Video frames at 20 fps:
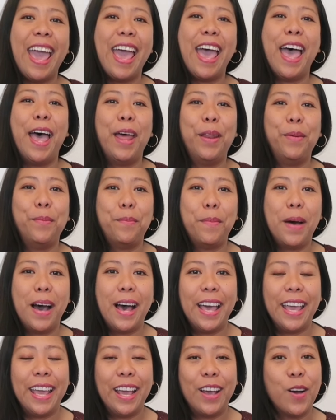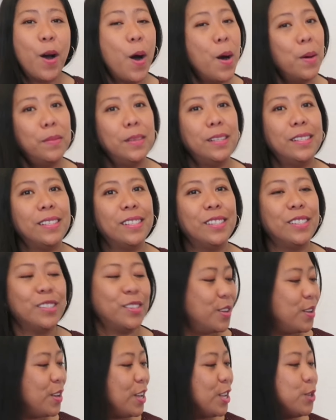and my comment
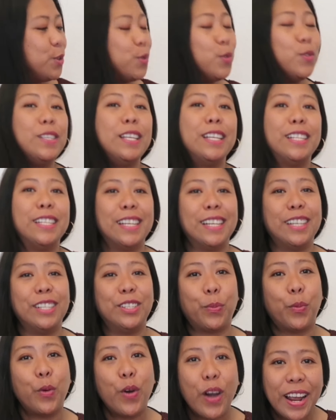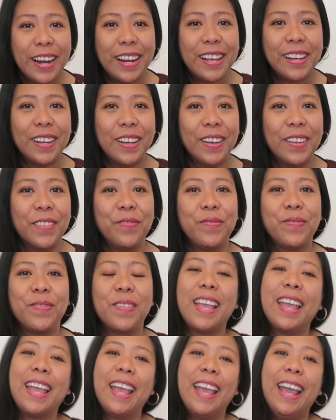in using the product,
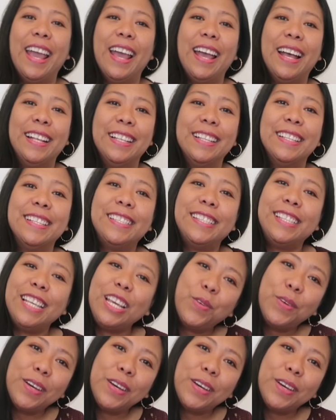and see